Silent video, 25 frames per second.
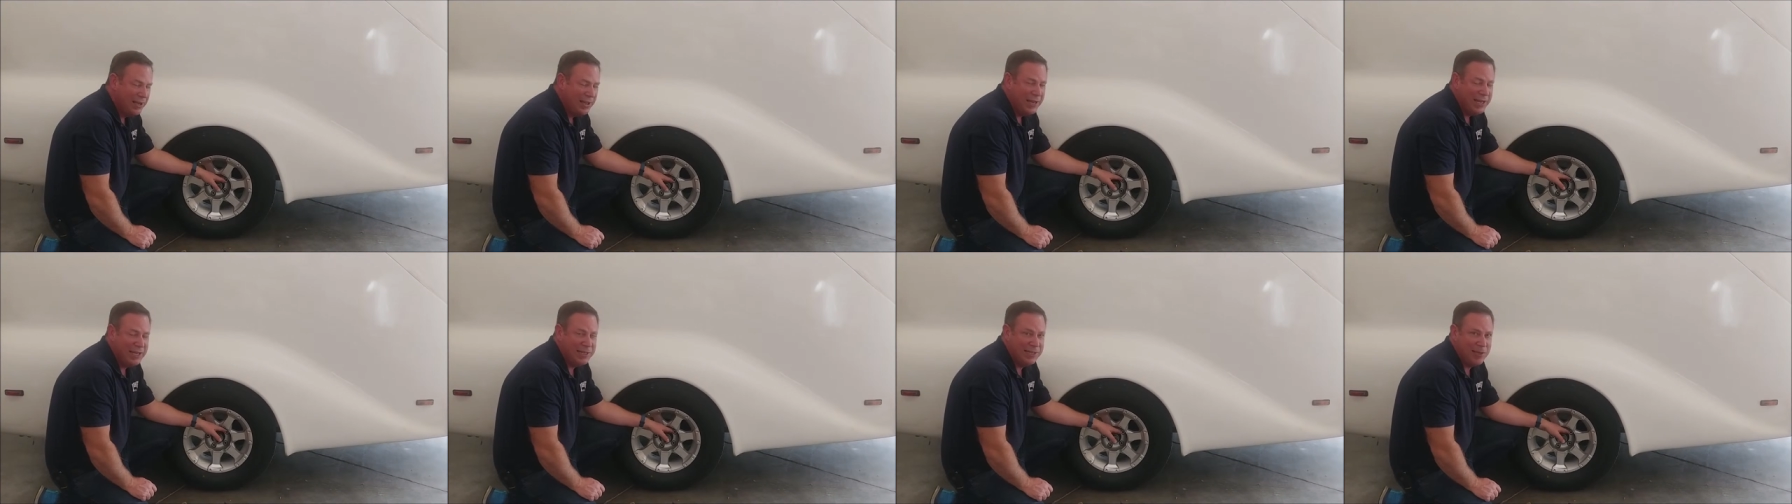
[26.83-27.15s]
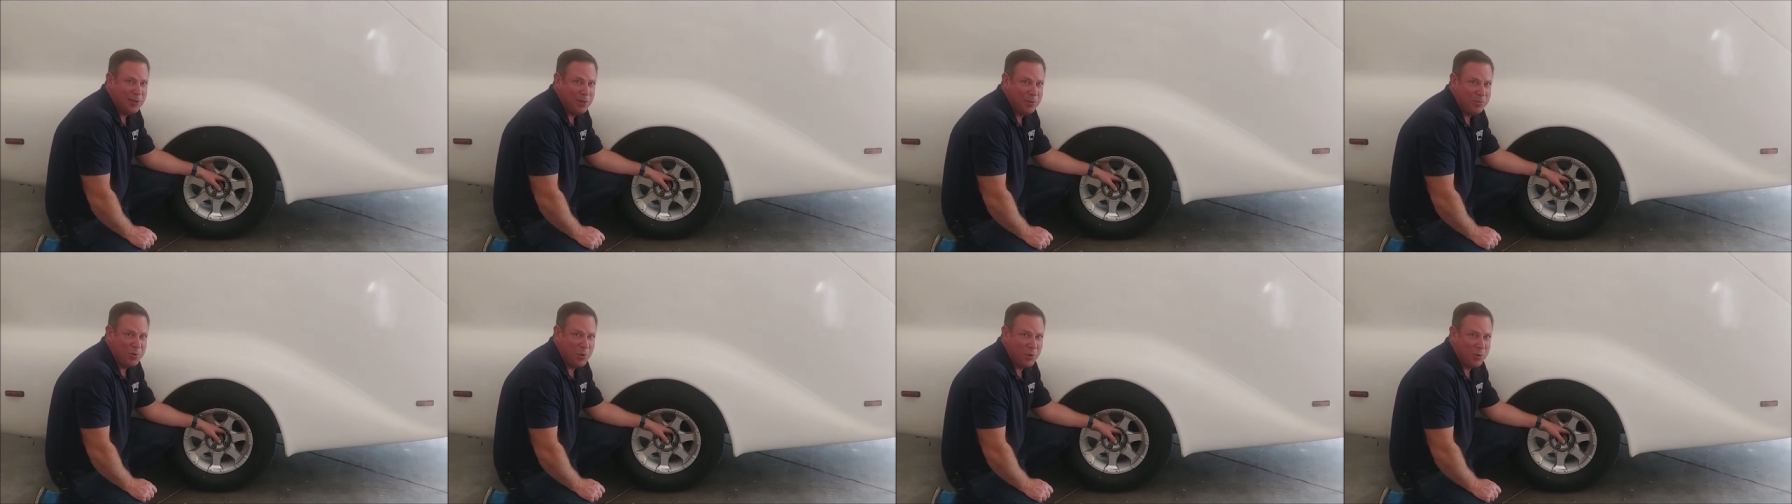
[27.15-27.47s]
easy
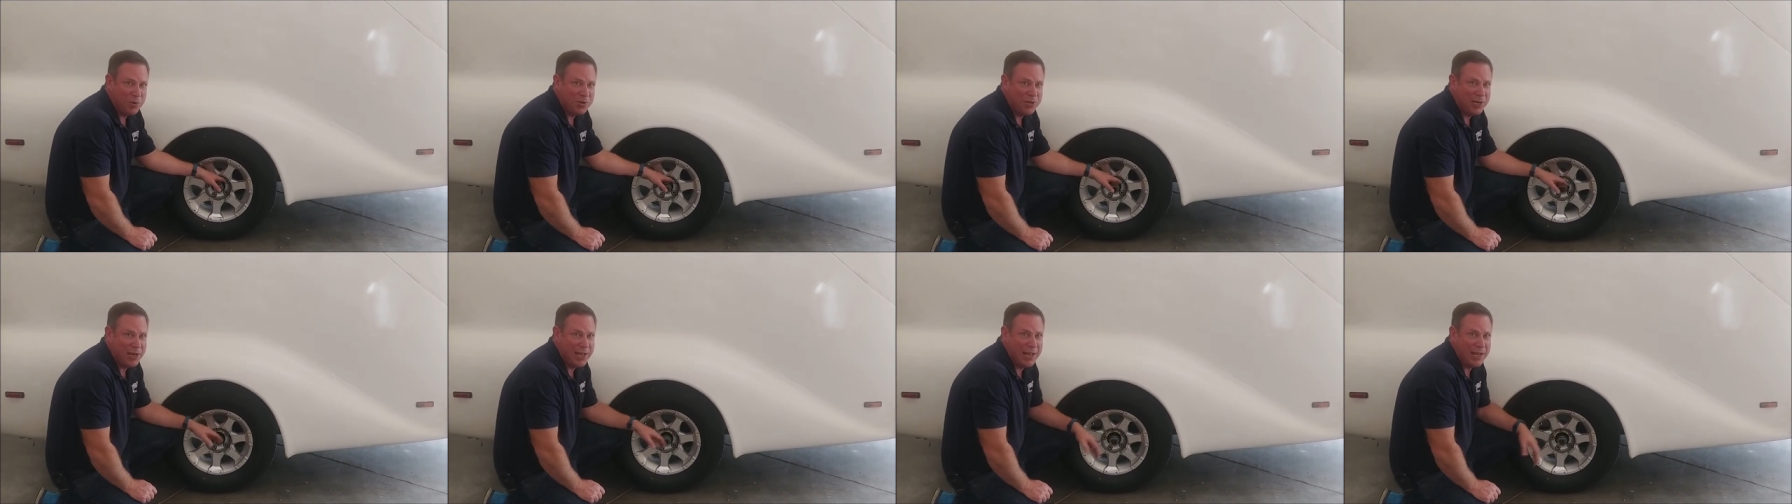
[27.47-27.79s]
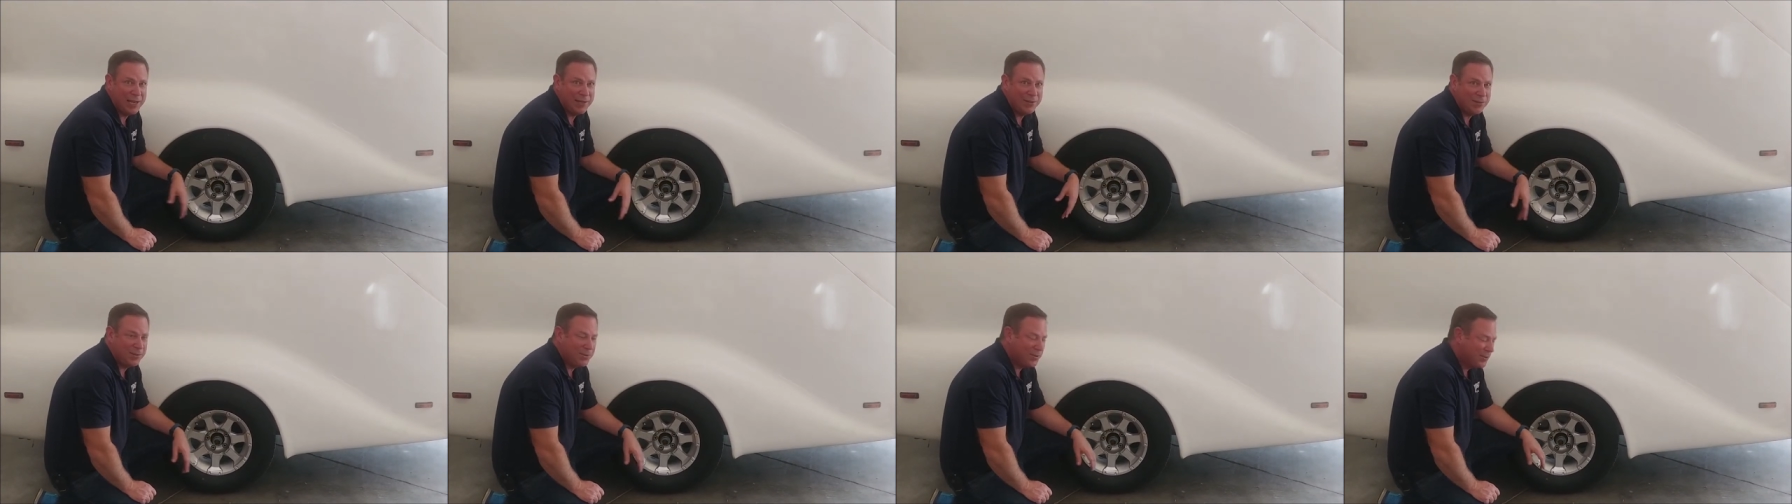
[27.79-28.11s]
loop torsion
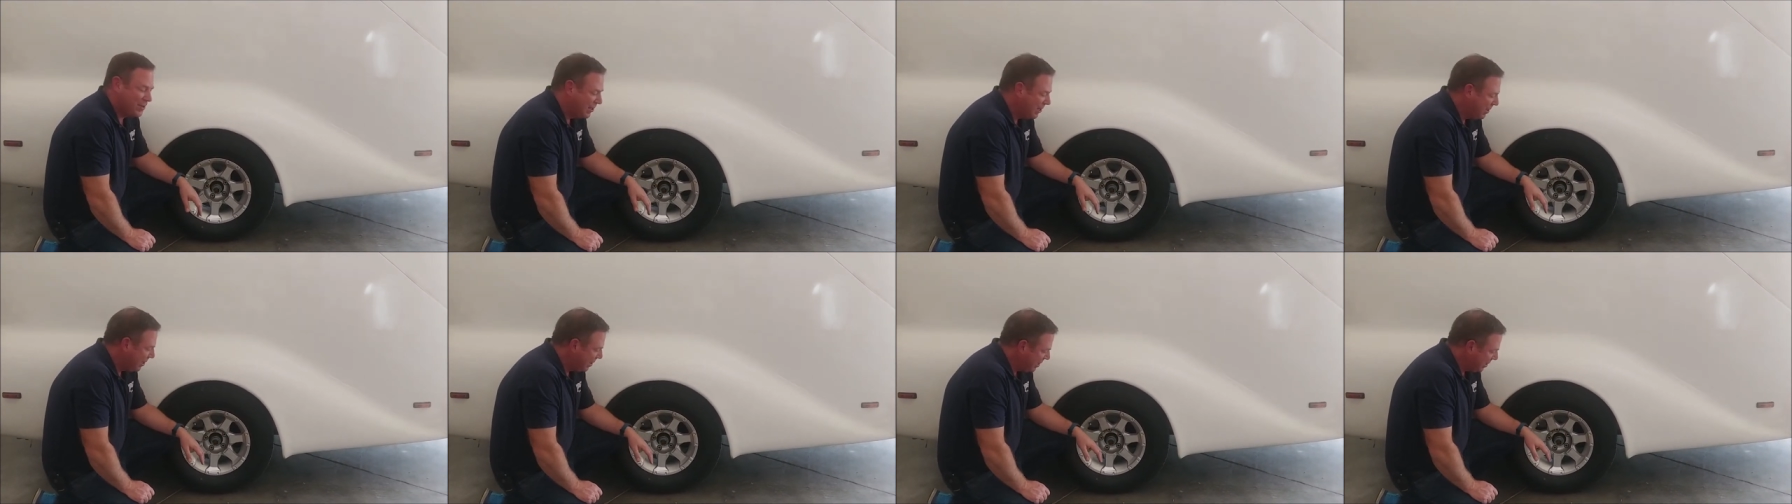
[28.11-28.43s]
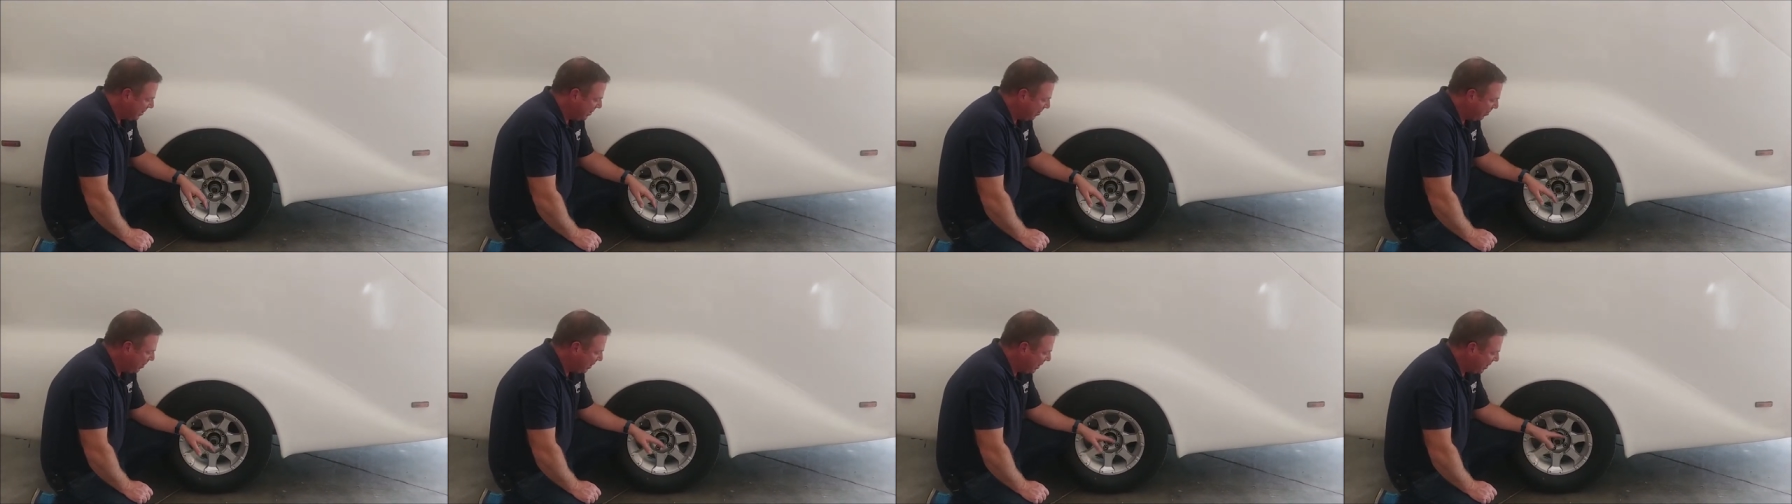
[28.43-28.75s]
axles.
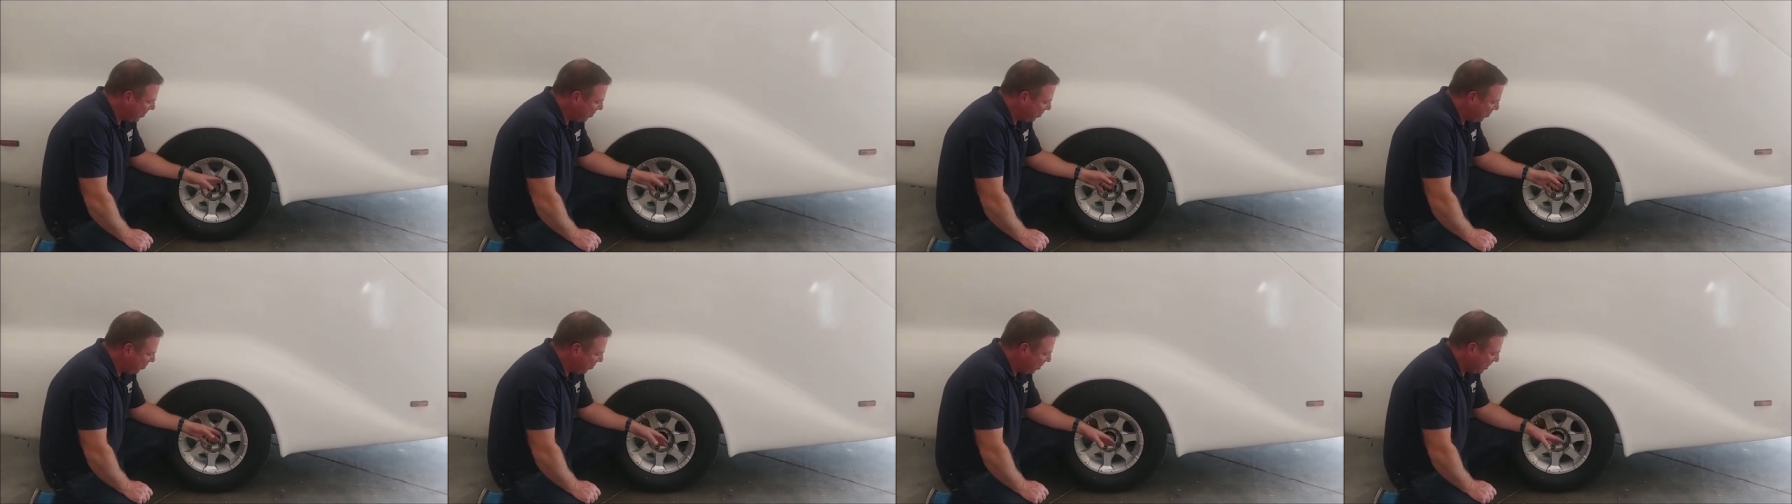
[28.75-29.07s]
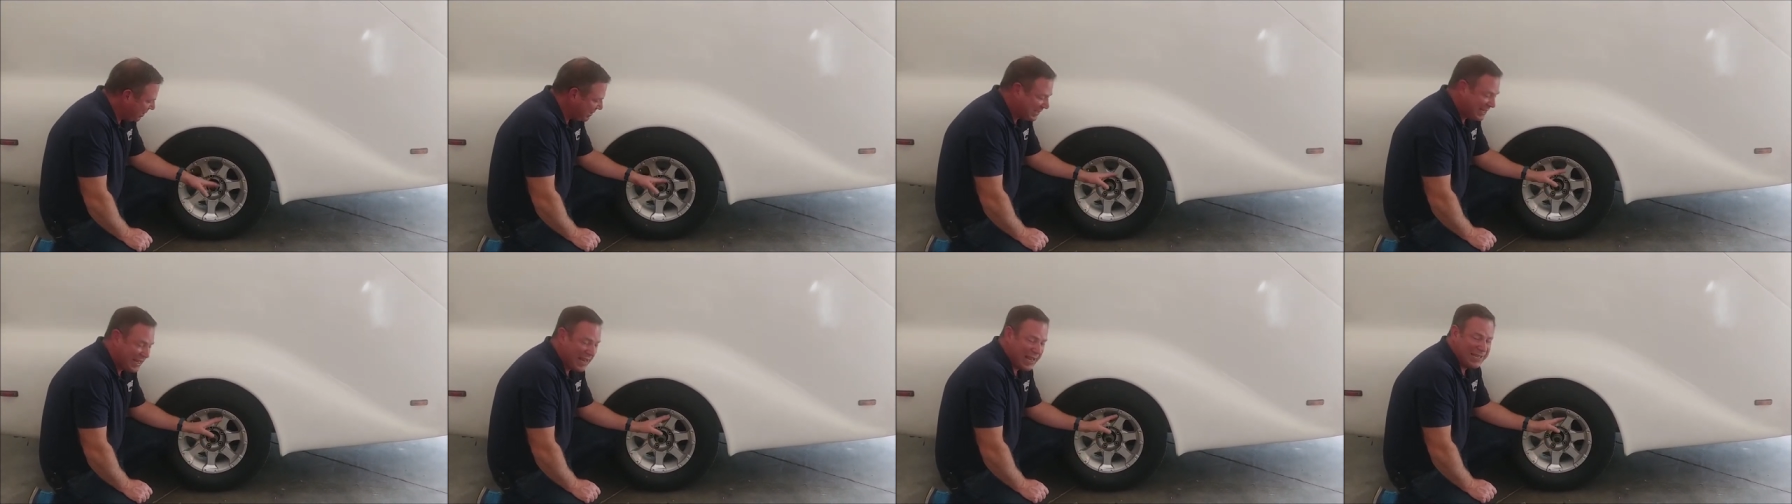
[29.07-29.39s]
Depending on
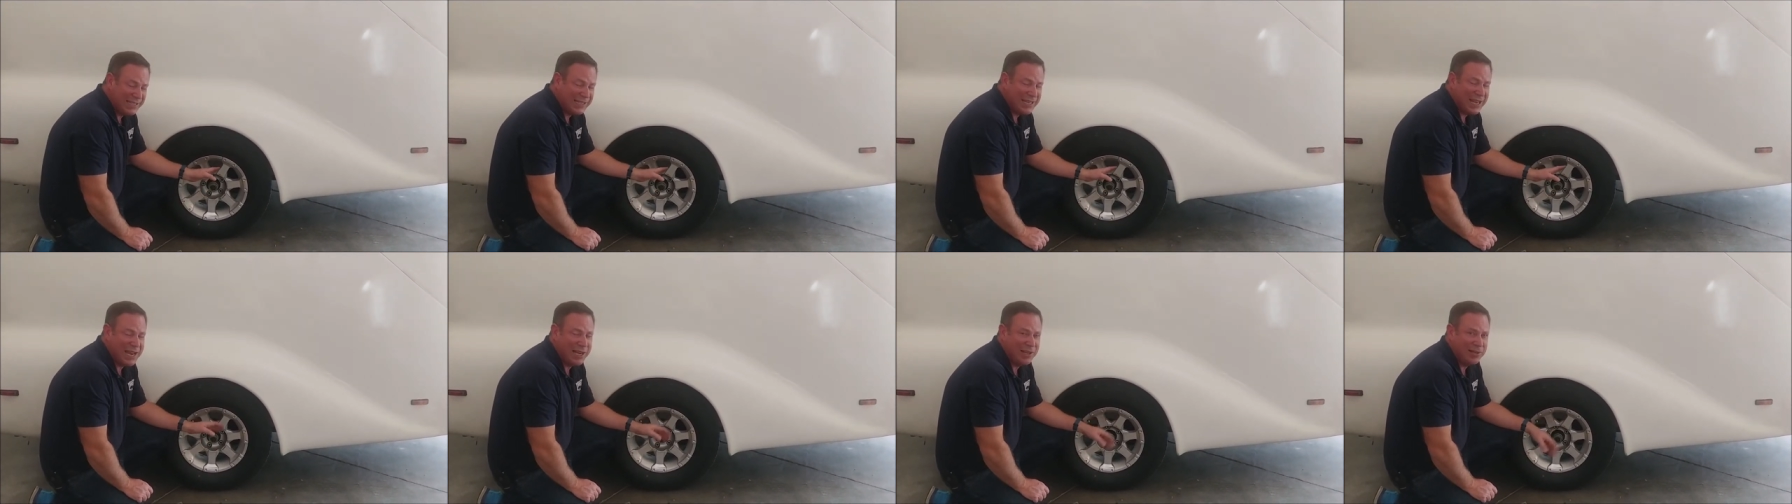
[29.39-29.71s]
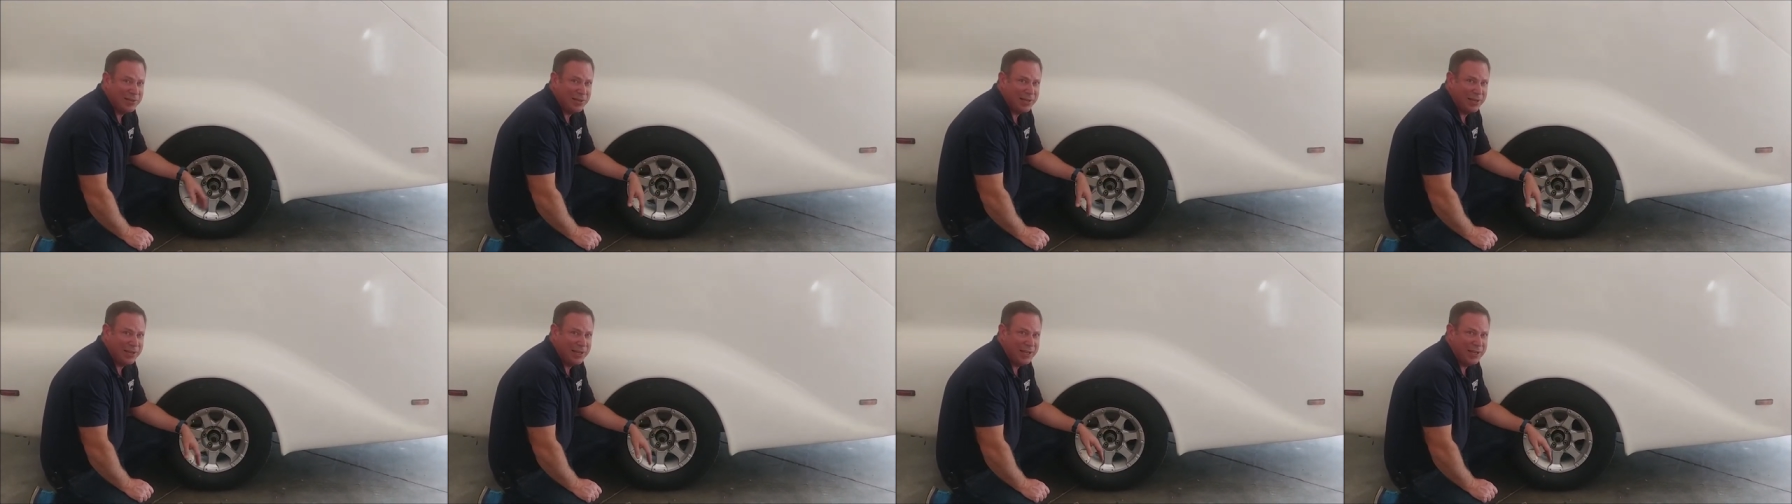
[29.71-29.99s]
what size axle